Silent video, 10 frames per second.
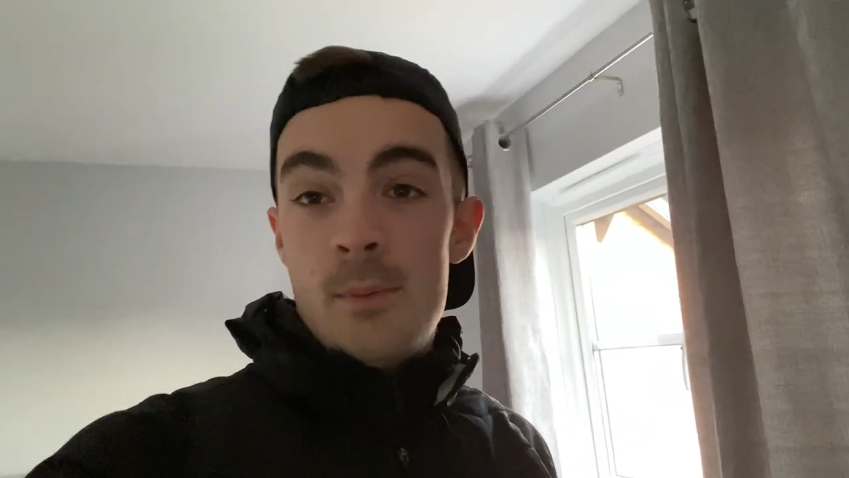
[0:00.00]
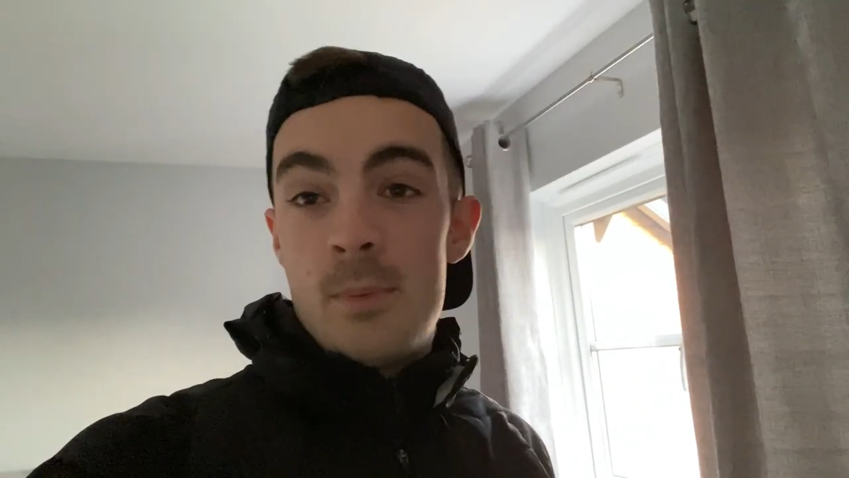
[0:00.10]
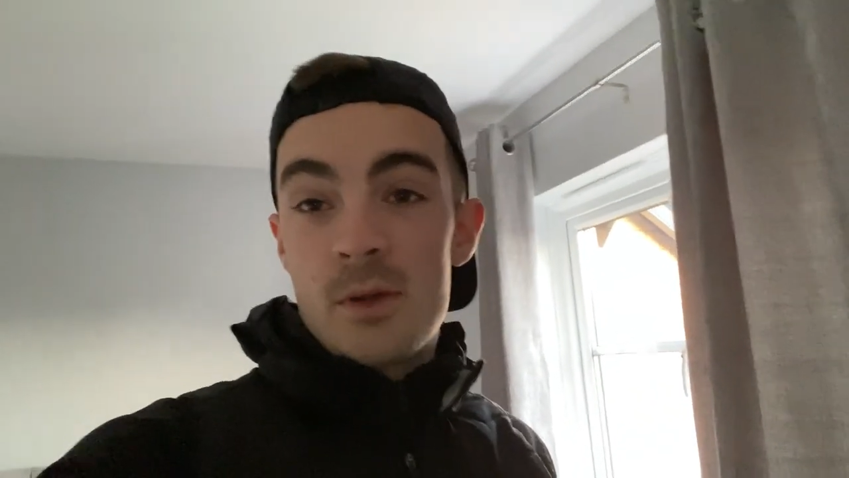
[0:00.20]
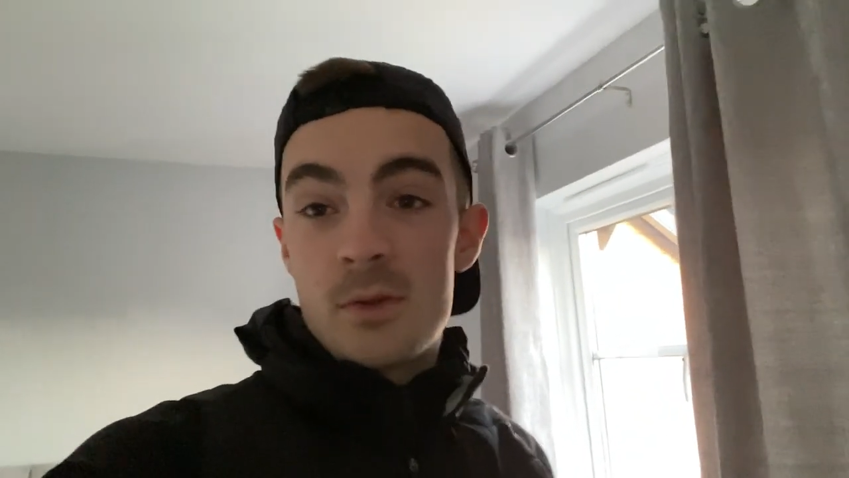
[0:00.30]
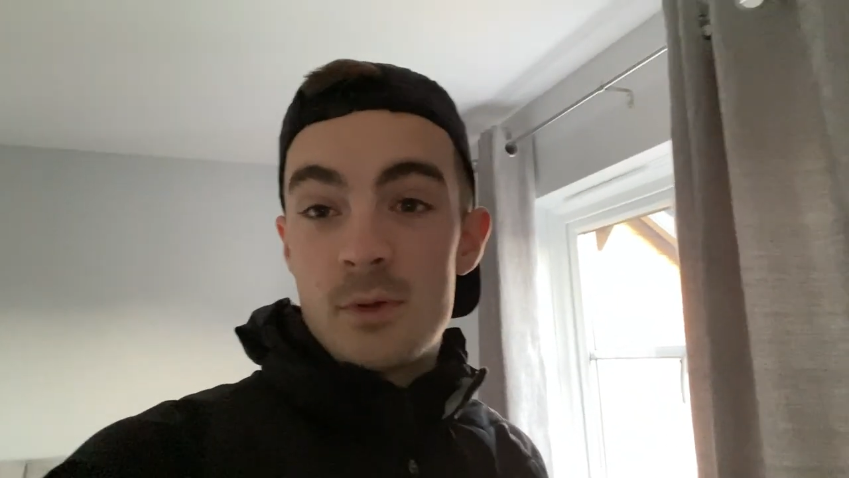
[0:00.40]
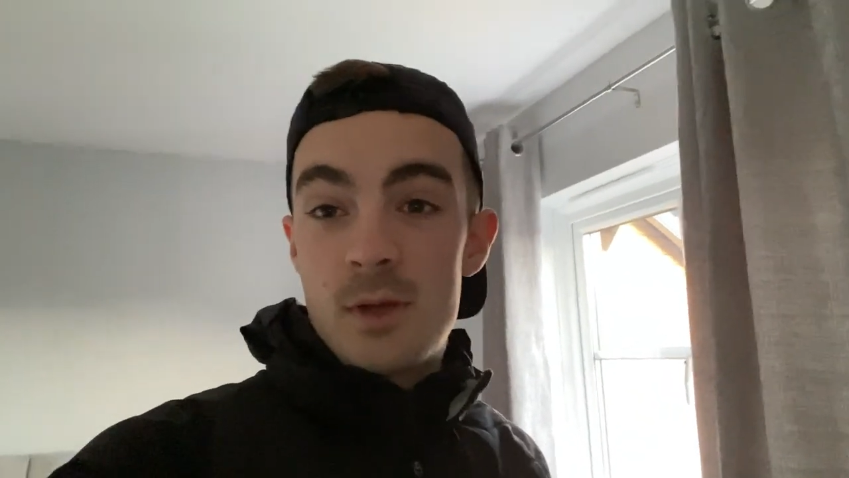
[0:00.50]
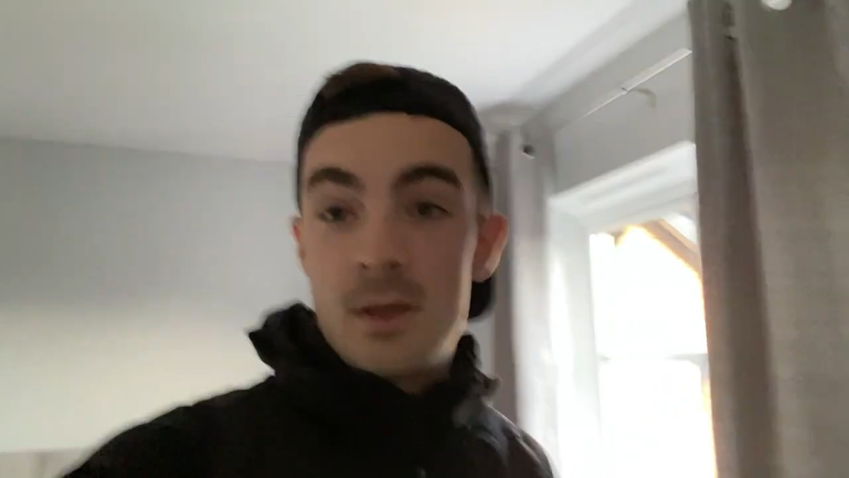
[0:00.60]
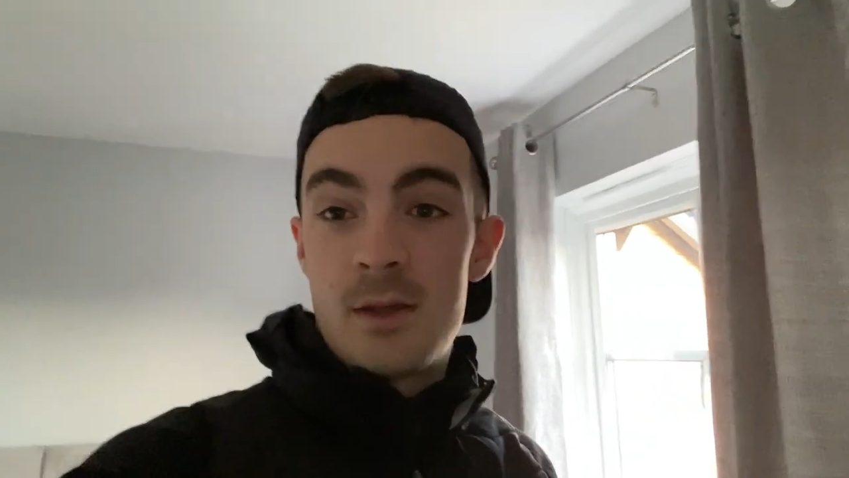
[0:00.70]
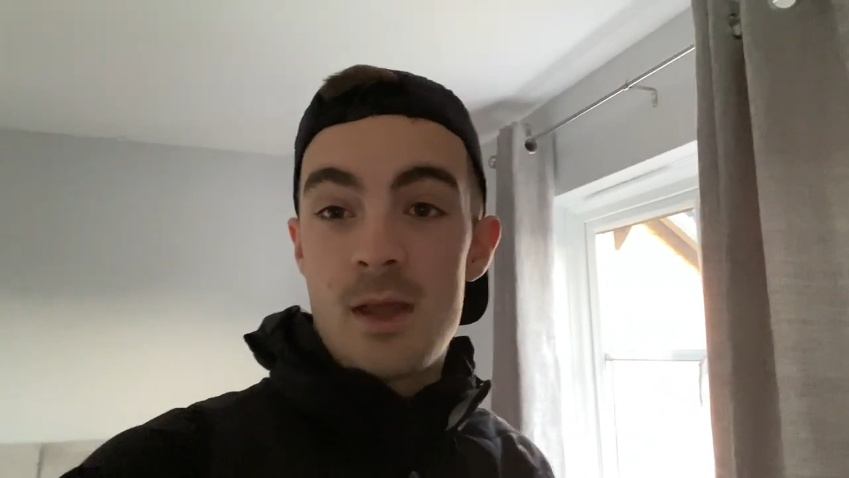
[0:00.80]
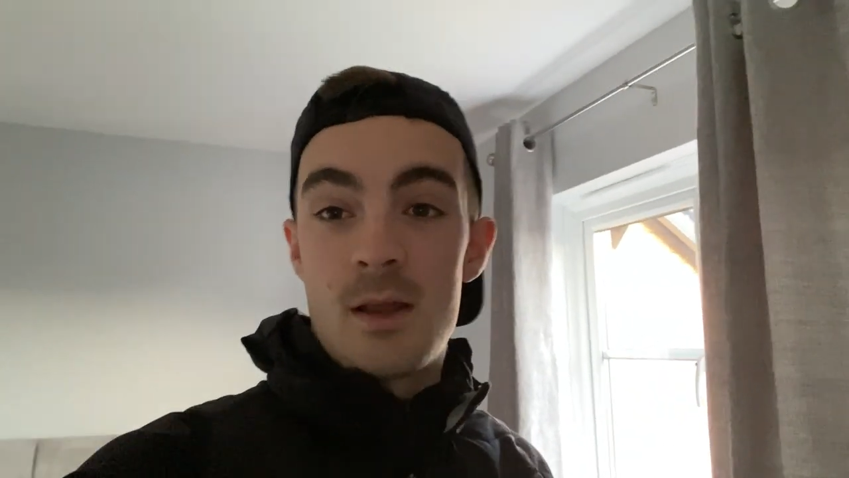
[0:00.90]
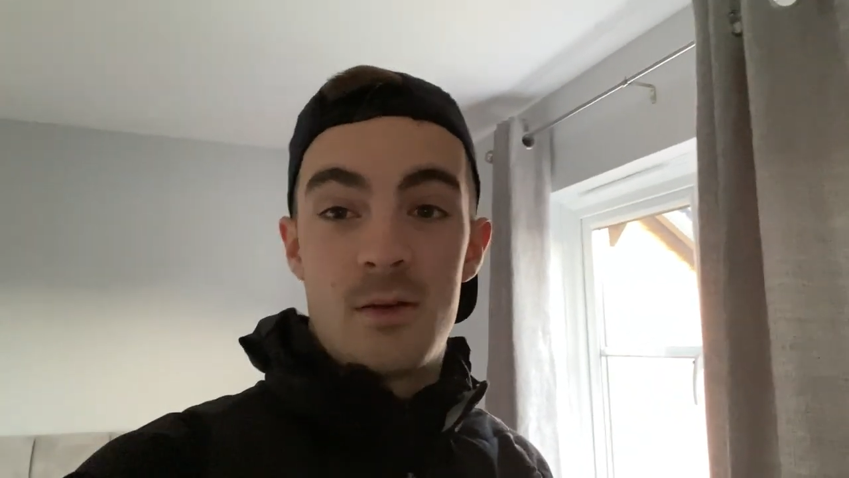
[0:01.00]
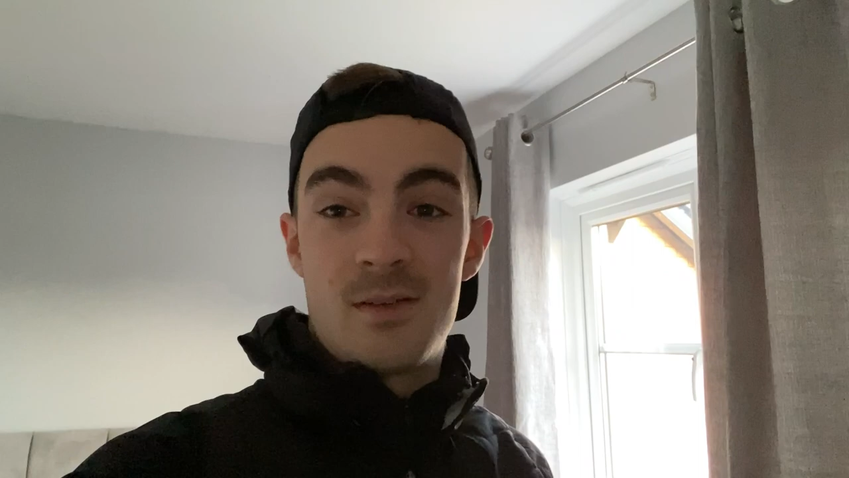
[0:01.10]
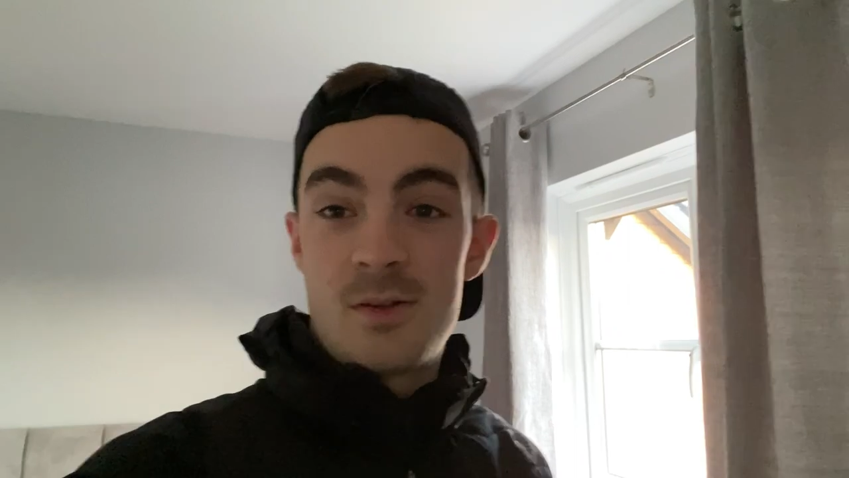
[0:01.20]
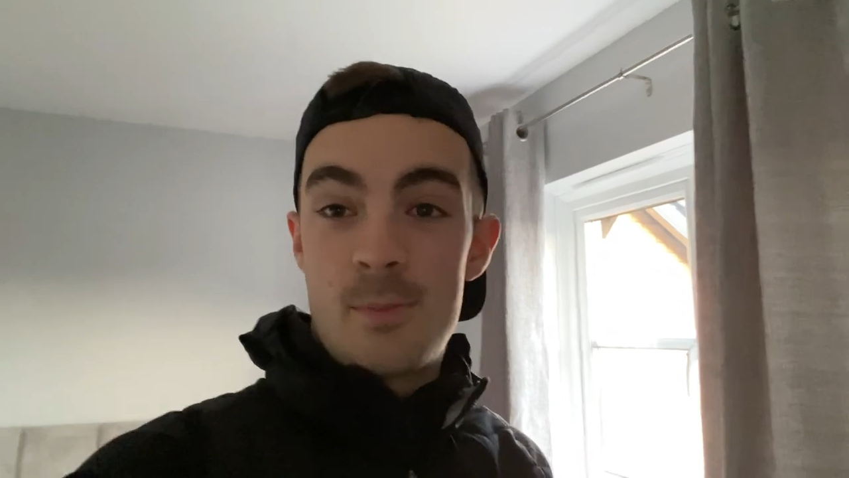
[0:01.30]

But I thought, yeah, let's do a